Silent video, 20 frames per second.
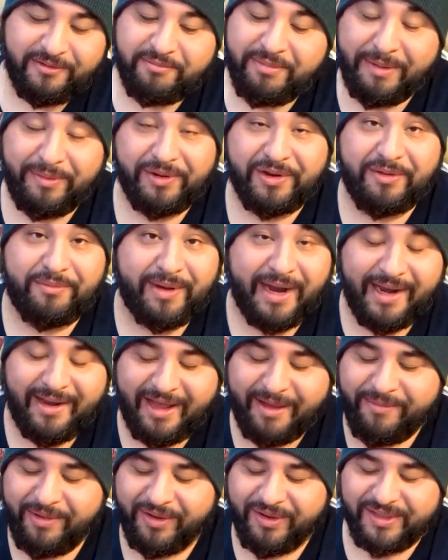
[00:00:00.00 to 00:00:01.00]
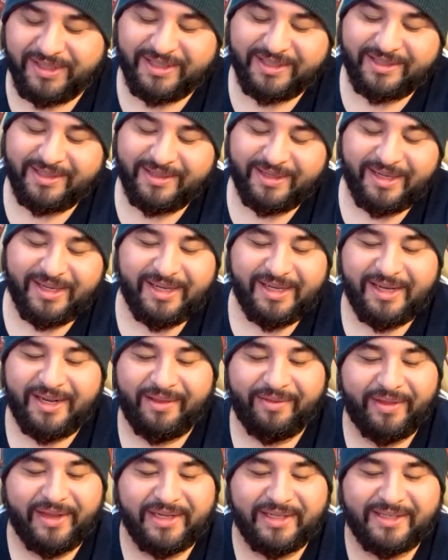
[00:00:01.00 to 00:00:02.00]
People don't mind that because
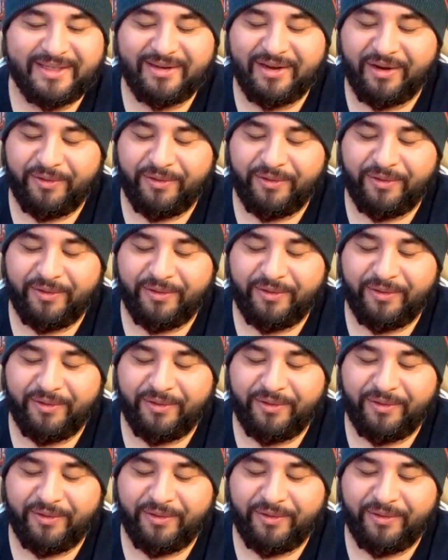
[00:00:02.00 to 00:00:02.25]
there's